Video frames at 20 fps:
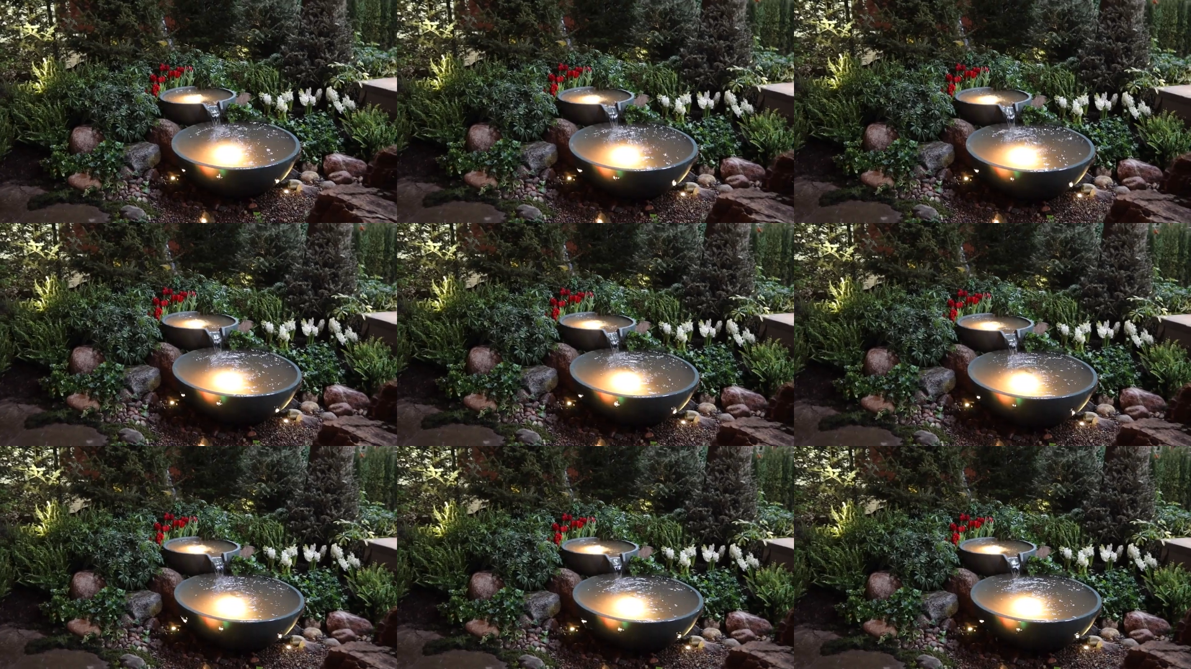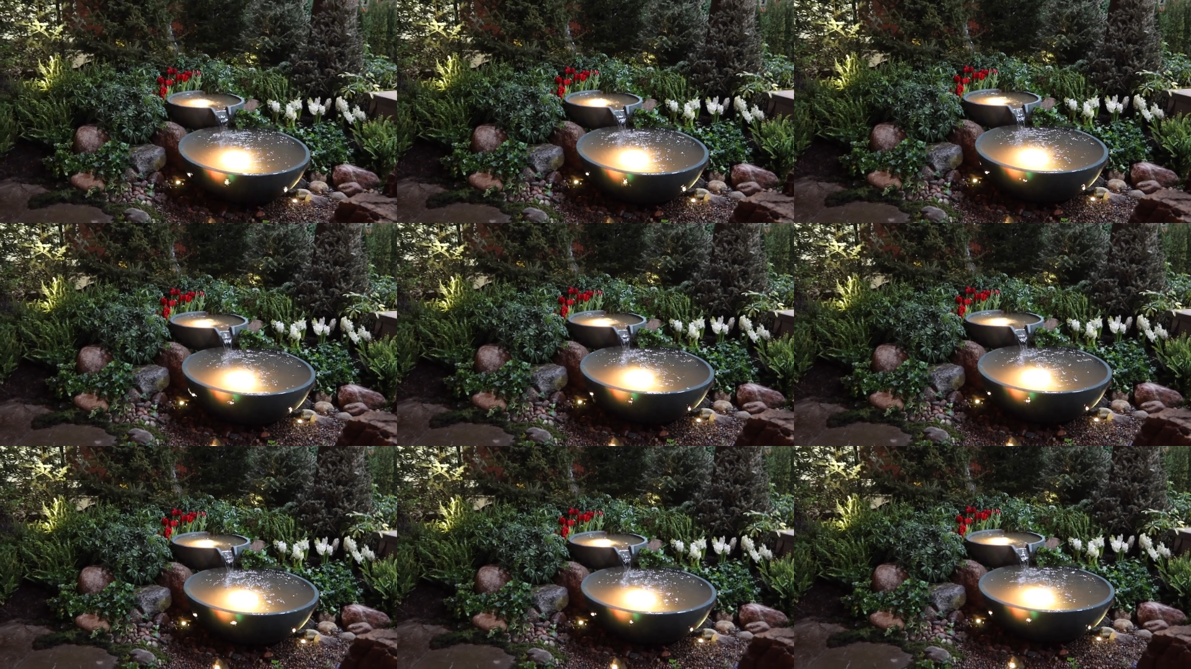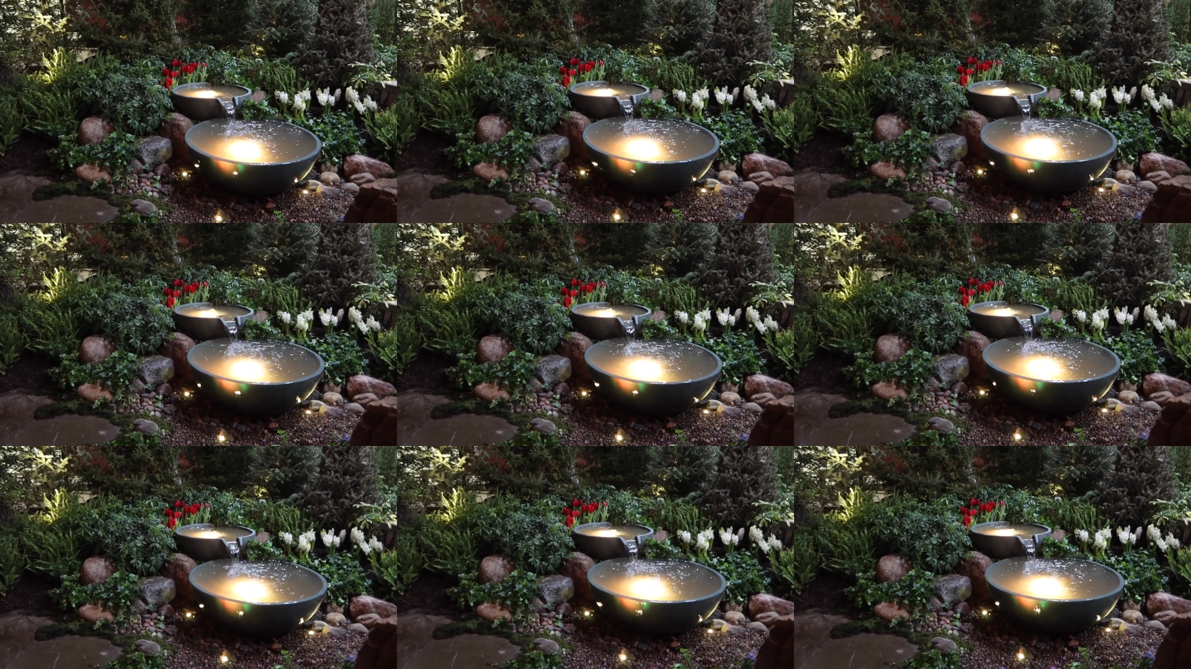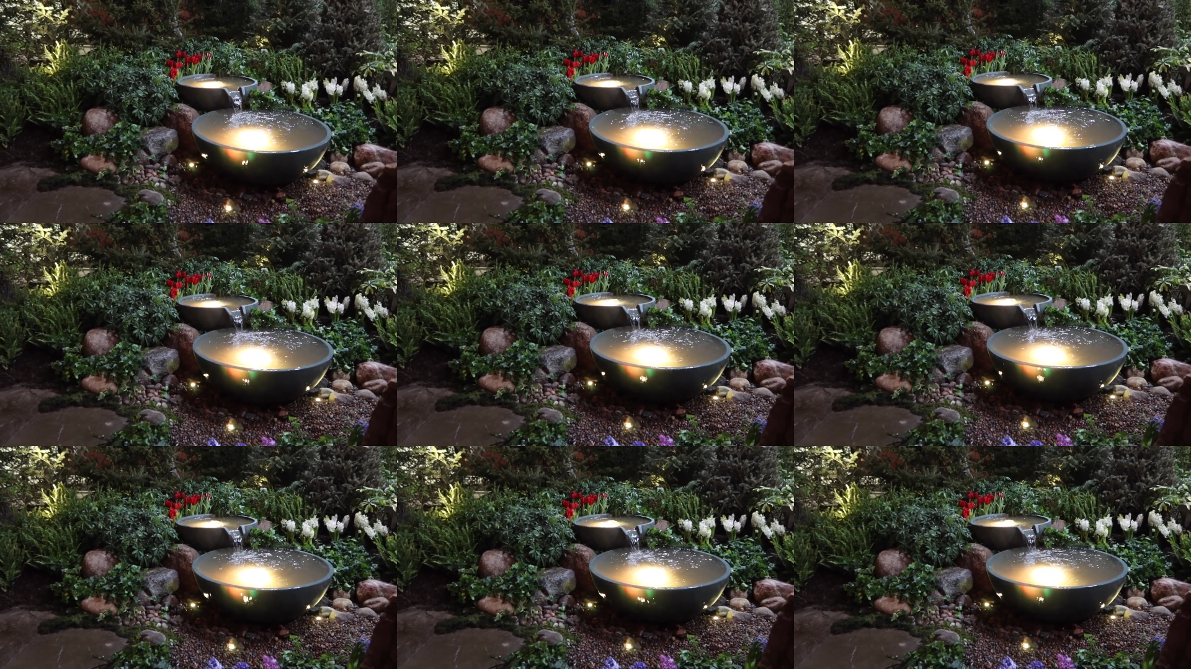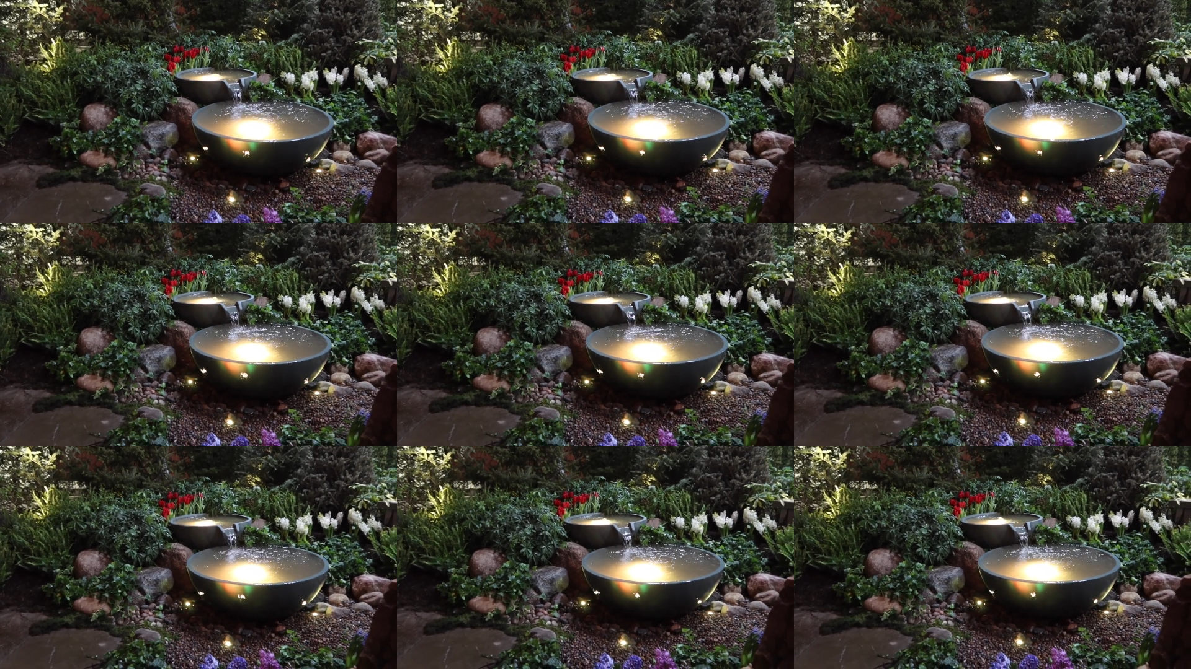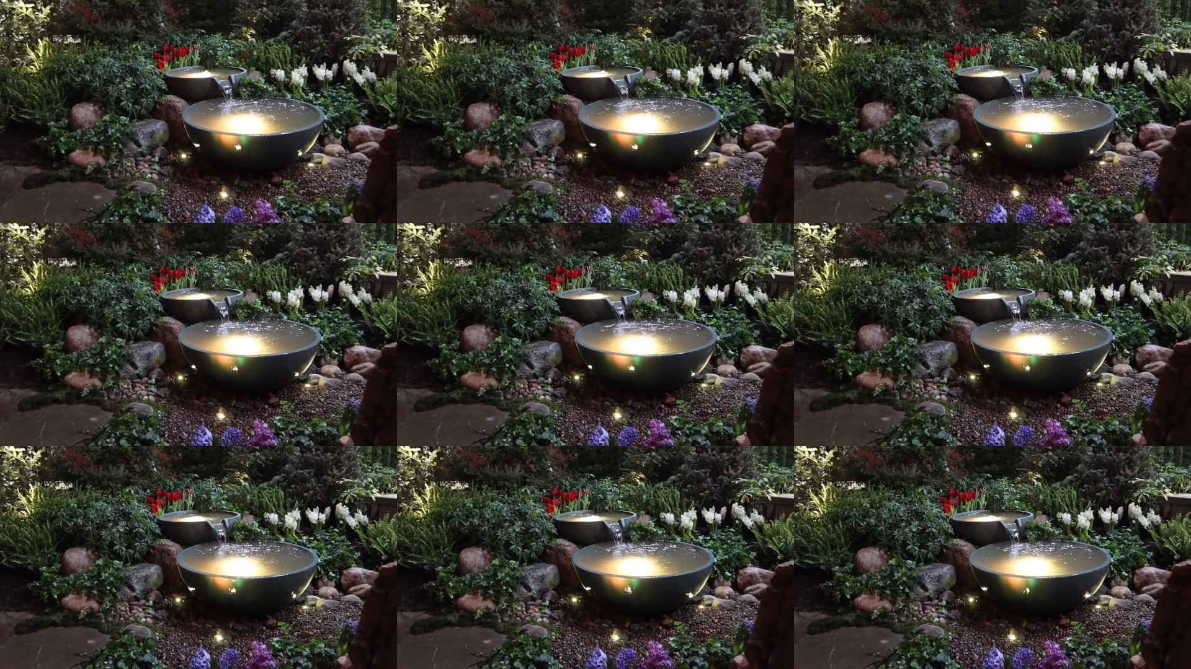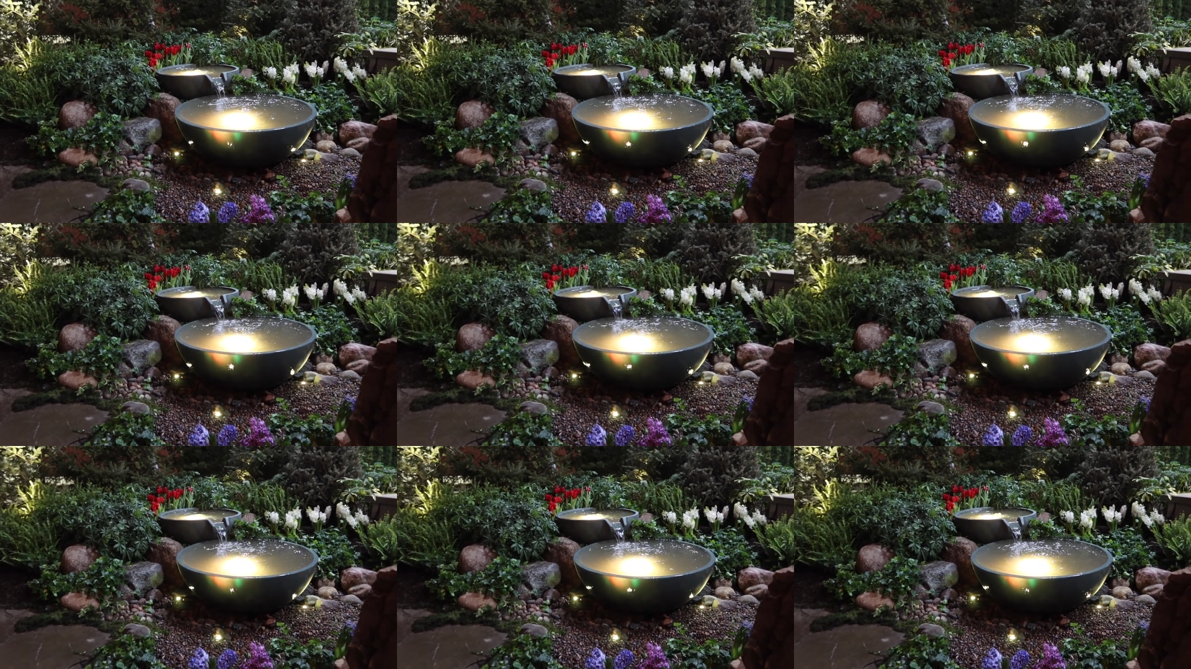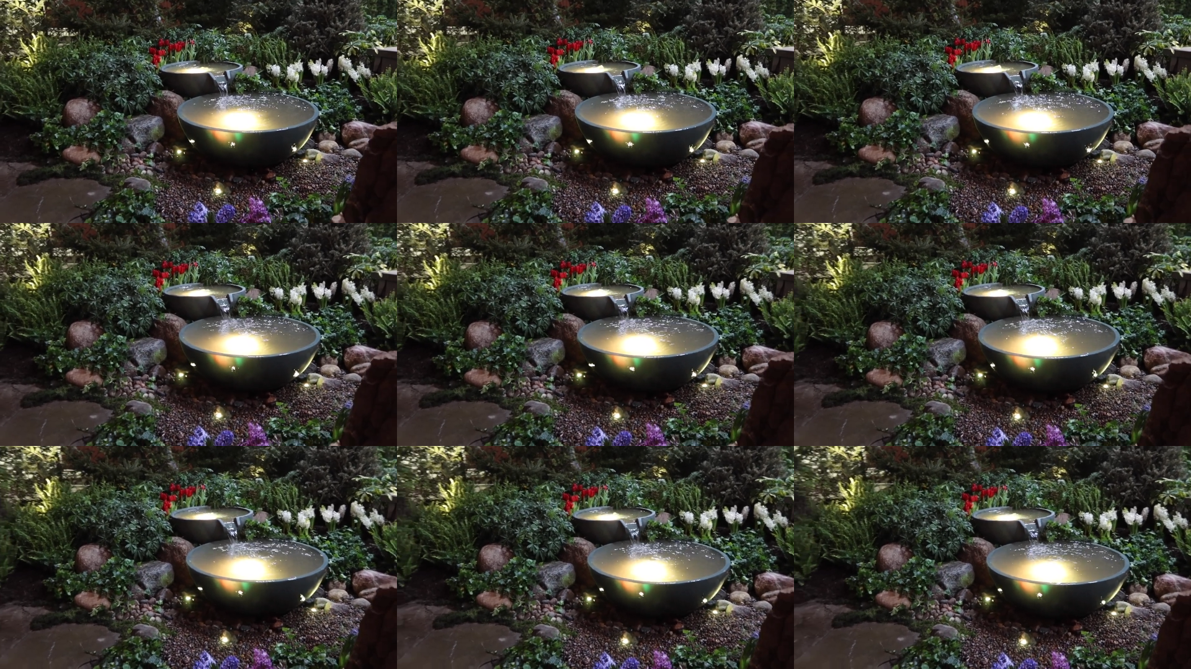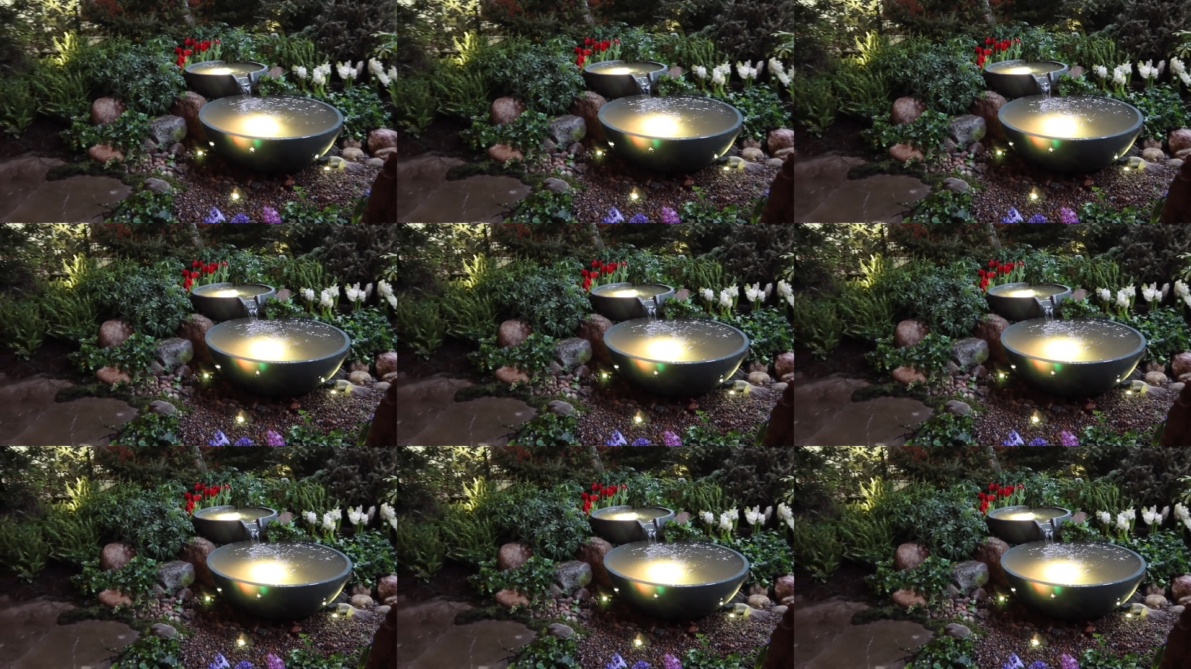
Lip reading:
No face is visible, so there are no lips to read.